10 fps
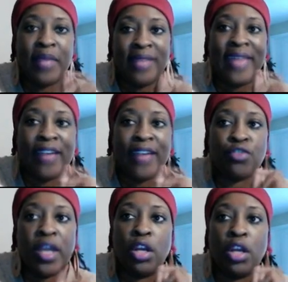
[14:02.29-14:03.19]
Let that
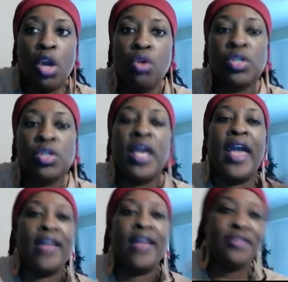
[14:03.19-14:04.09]
trade close,
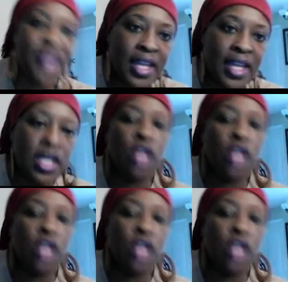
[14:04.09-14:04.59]
and then